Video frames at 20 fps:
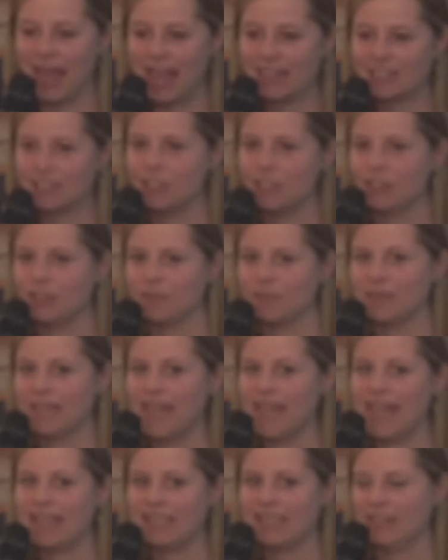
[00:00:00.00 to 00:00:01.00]
I had to do some
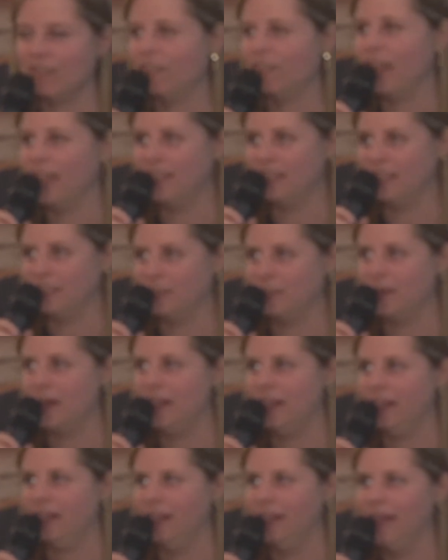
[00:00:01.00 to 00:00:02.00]
connecting flights as
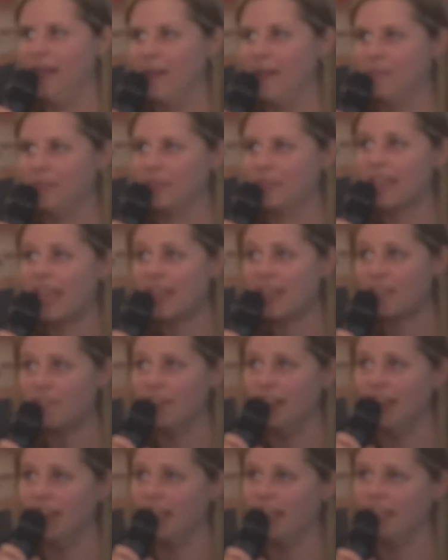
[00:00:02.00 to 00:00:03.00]
well. So
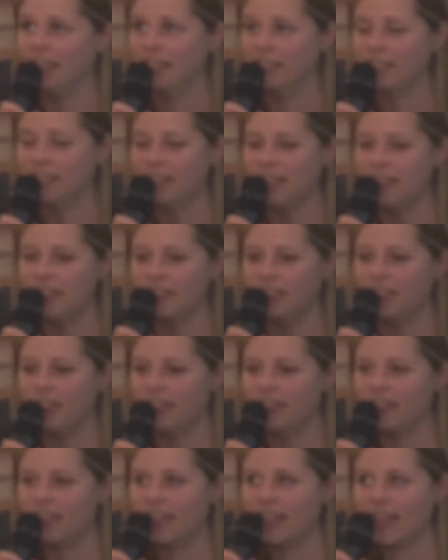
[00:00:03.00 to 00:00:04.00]
thankfully,
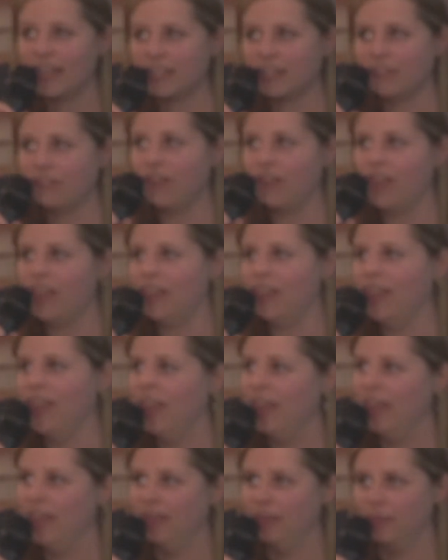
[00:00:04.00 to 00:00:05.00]
the connecting flight
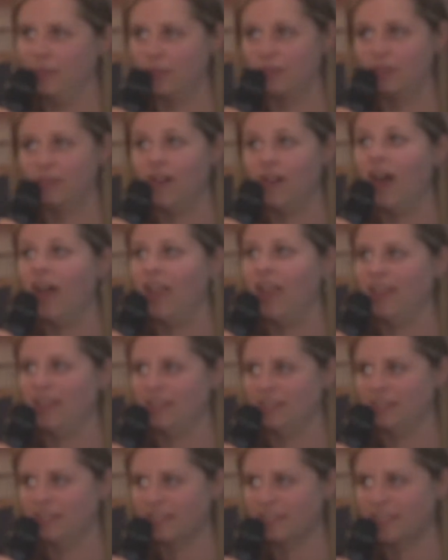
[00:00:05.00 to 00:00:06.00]
there was
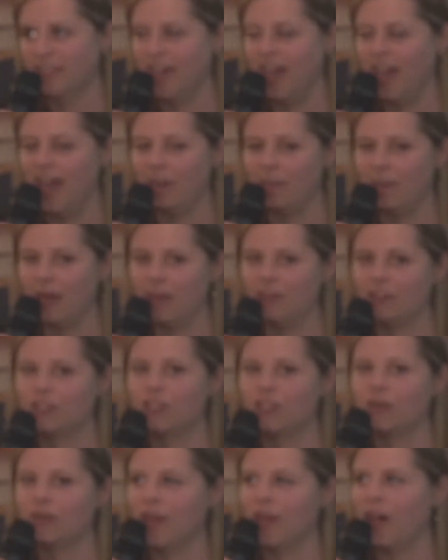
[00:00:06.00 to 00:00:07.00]
fine. I had about a
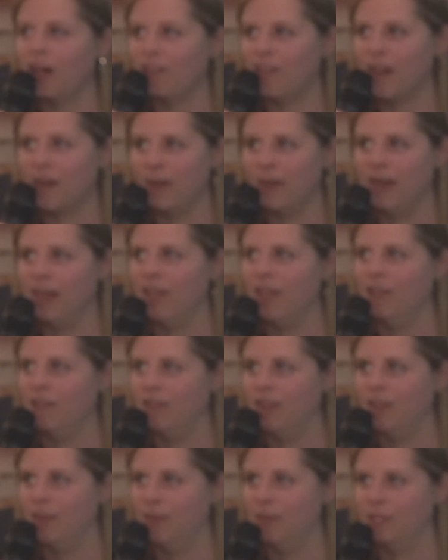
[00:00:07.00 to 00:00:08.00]
2.5 hour
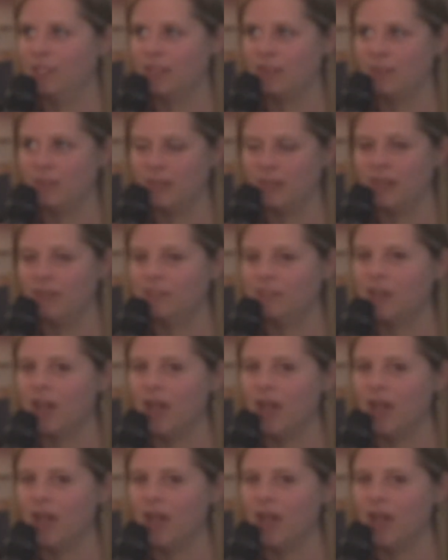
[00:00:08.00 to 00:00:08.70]
layover, which gave me enough